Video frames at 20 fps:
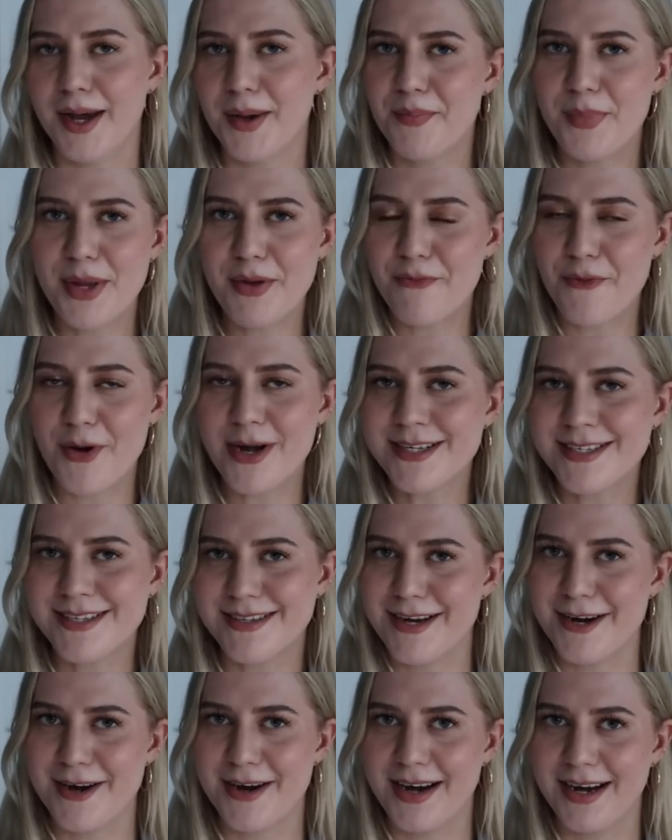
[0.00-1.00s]
be friends
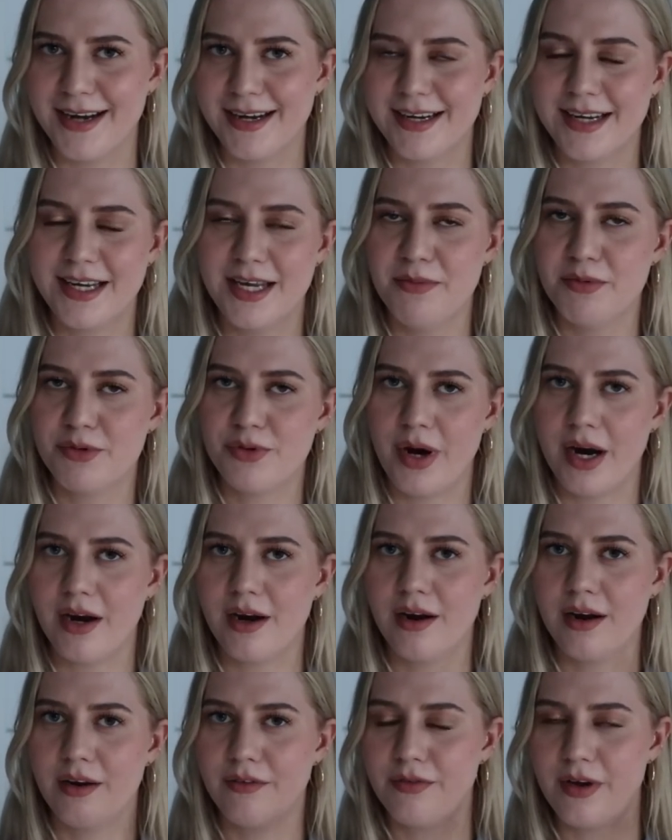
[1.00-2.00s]
there and keep track
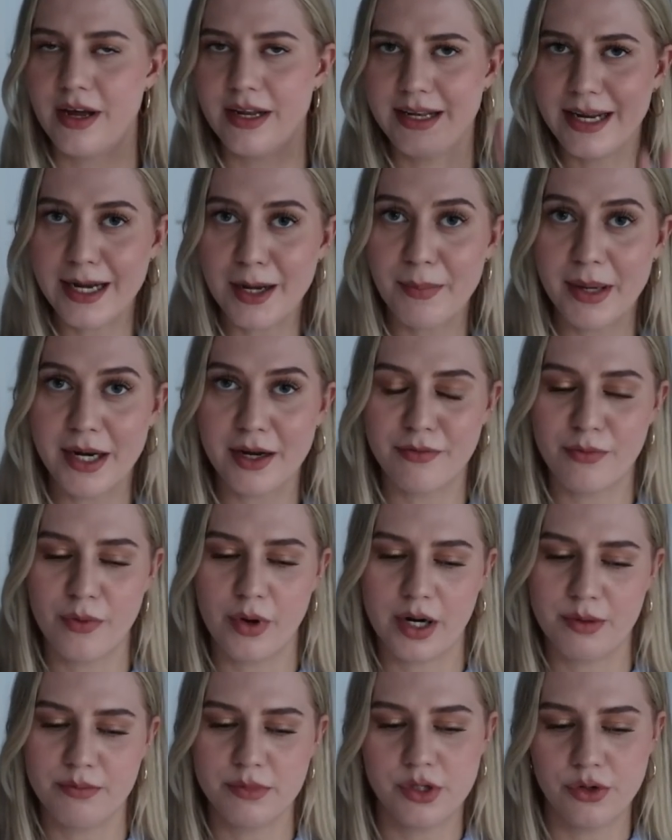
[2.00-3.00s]
of a little bit of
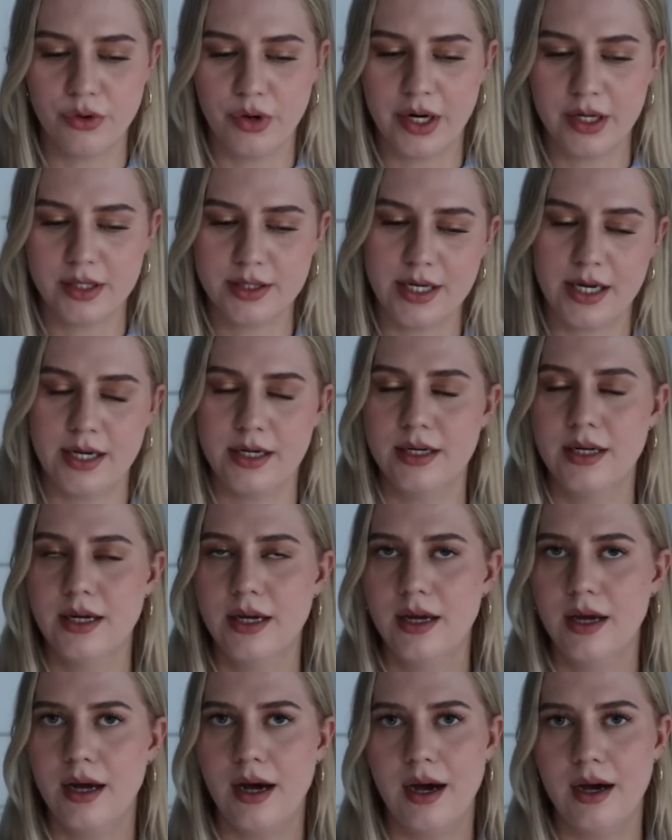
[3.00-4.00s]
what I'm doing, then
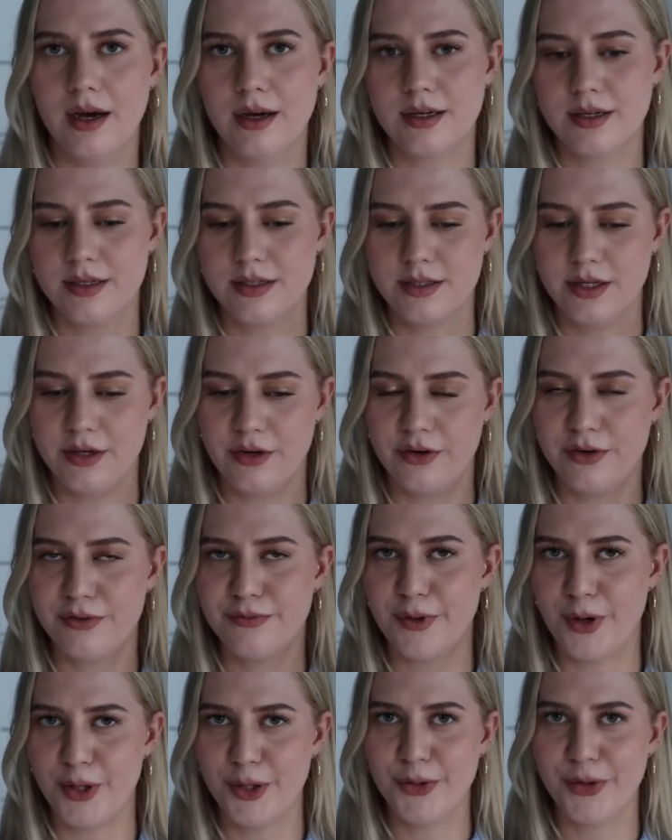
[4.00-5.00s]
consider
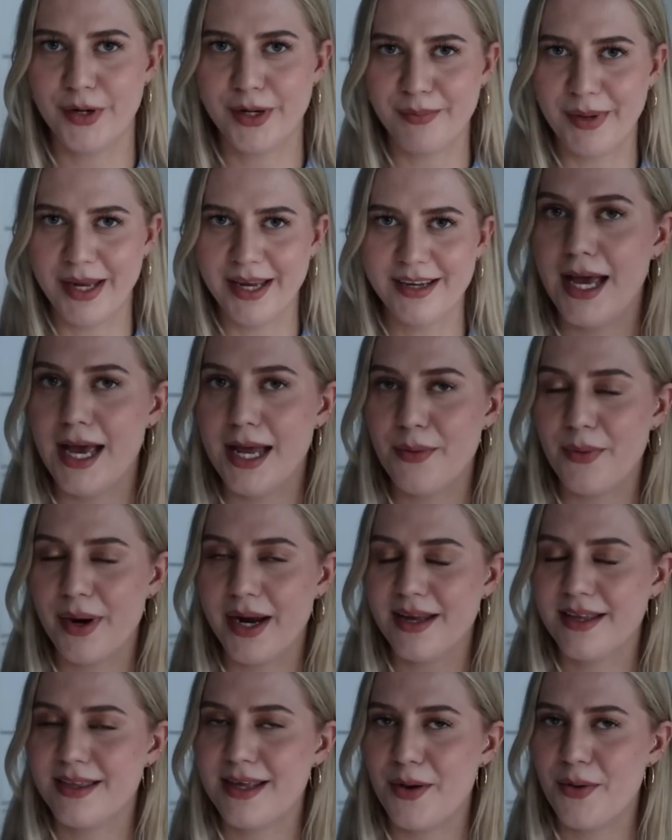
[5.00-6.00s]
following me.
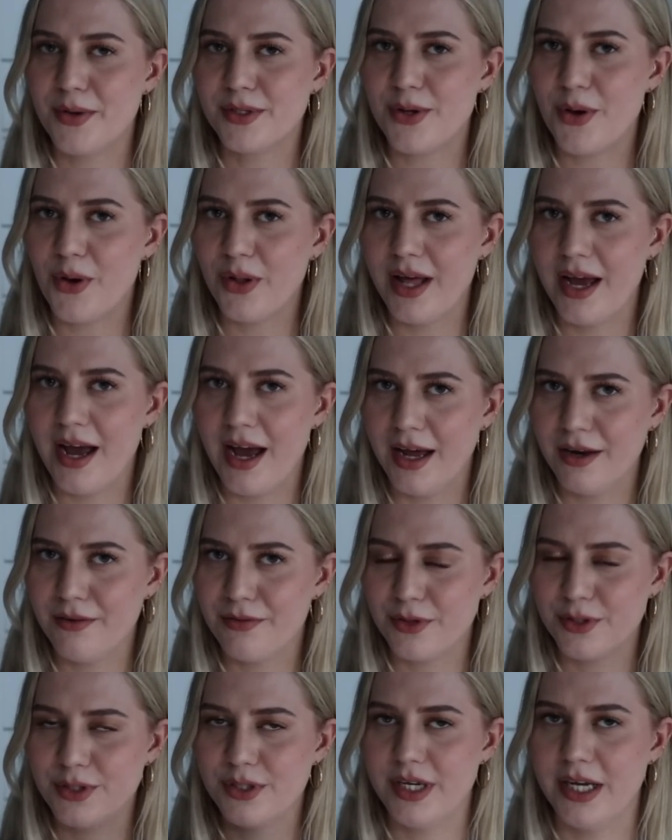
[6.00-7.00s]
Anyway, that was all I had
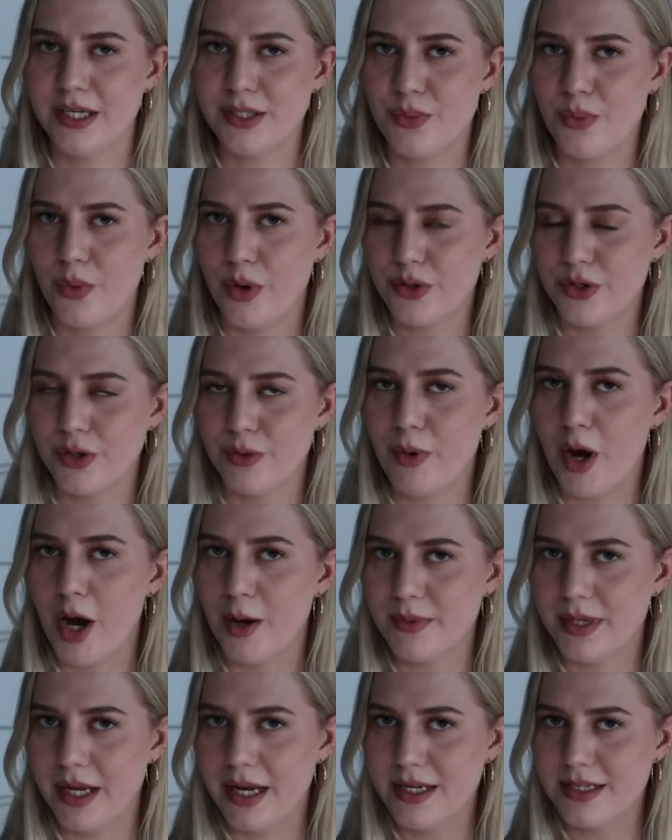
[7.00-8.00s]
for today's wardrobe
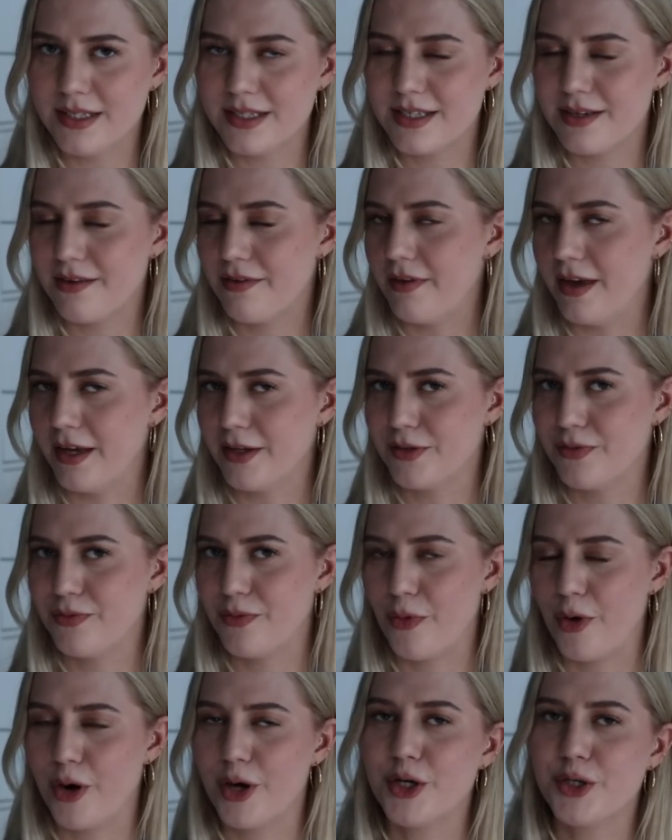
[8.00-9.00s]
updates. Thanks
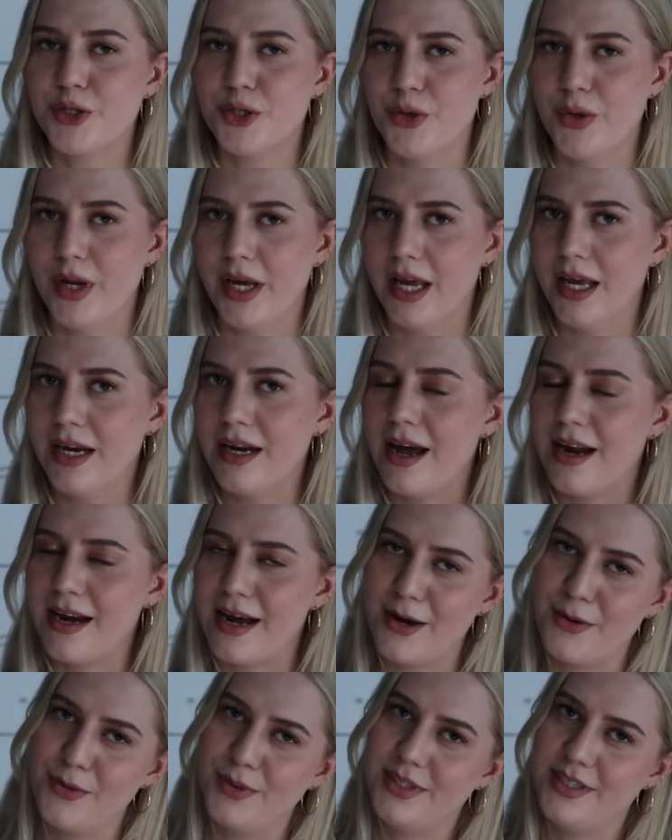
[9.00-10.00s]
for tuning in, and
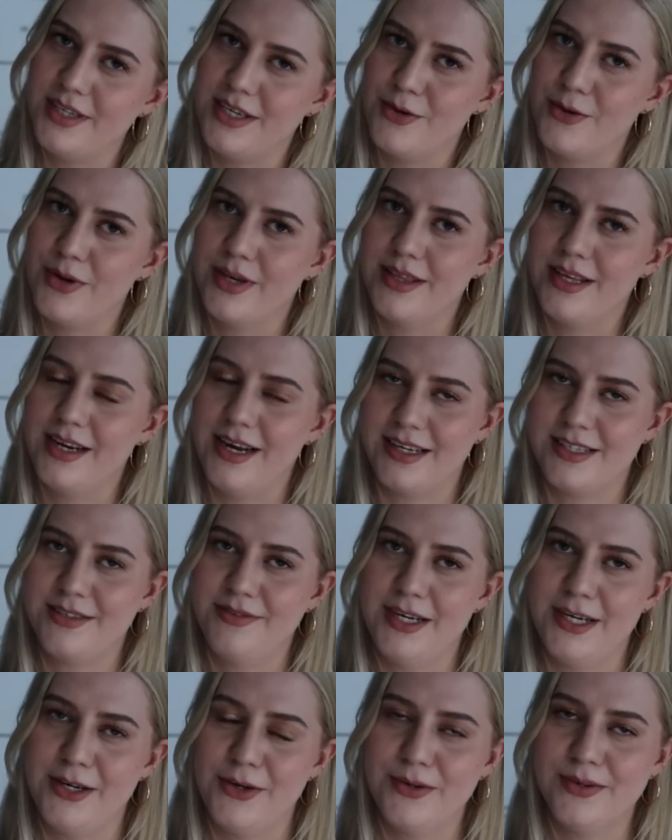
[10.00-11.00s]
I will see you in the next
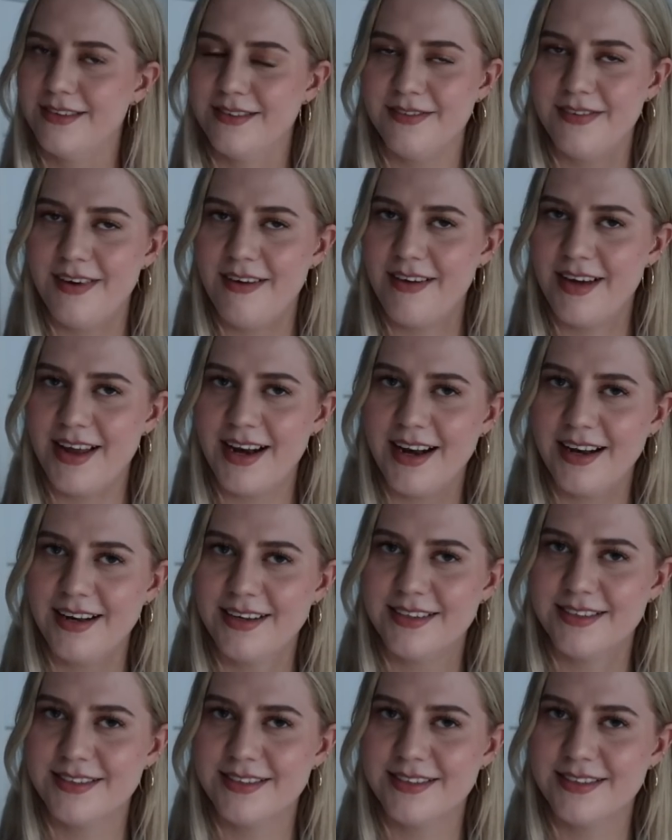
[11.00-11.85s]
video. Farewell!